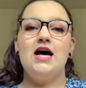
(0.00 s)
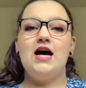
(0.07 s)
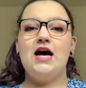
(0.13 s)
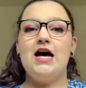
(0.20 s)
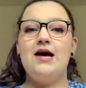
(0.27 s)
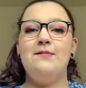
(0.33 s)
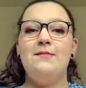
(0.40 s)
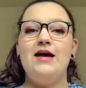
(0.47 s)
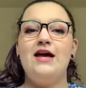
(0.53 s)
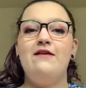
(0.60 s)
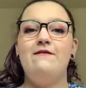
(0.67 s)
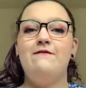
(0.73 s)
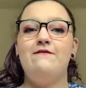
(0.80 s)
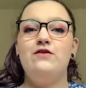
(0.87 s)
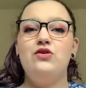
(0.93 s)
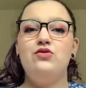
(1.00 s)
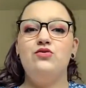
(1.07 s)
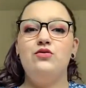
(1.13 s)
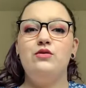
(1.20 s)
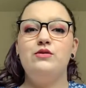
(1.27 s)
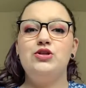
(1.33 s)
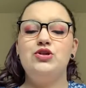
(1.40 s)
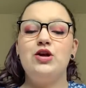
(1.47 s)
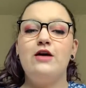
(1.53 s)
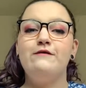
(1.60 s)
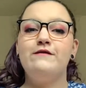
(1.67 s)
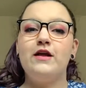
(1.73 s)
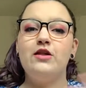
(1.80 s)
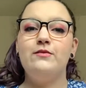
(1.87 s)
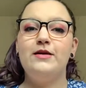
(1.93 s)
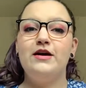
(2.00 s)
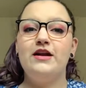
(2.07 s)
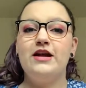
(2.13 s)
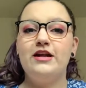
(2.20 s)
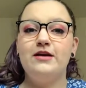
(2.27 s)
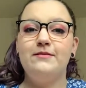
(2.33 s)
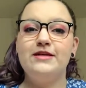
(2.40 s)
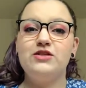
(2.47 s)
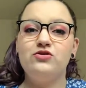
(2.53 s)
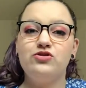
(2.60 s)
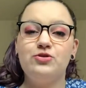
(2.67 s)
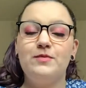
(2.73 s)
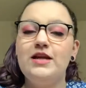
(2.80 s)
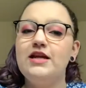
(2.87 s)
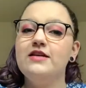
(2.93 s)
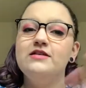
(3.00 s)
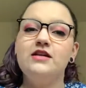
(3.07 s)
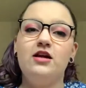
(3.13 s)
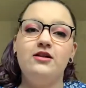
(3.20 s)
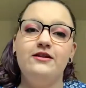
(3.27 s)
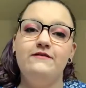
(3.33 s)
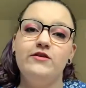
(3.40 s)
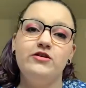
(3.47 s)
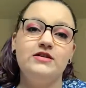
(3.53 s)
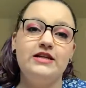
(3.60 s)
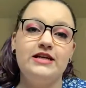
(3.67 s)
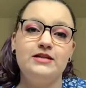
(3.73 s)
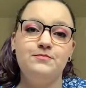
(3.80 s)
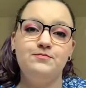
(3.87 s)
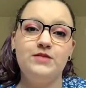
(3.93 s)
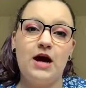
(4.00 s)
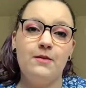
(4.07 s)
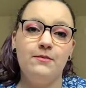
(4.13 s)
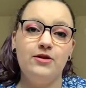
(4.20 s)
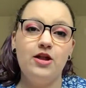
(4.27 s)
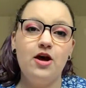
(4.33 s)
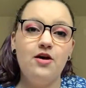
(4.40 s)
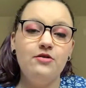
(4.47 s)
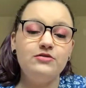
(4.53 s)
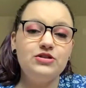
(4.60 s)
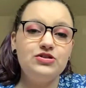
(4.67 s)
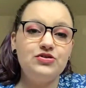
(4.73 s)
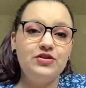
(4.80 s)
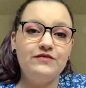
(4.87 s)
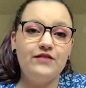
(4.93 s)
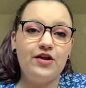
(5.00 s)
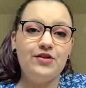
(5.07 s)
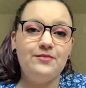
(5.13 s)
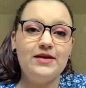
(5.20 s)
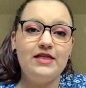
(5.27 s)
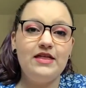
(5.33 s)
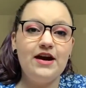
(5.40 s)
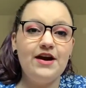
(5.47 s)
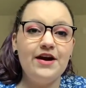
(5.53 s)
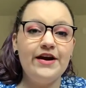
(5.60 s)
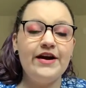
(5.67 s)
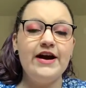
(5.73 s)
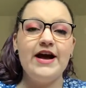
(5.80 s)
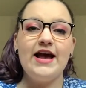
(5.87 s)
If you do not follow me on any of my social medias, I'll leave those links down below so you can follow me there.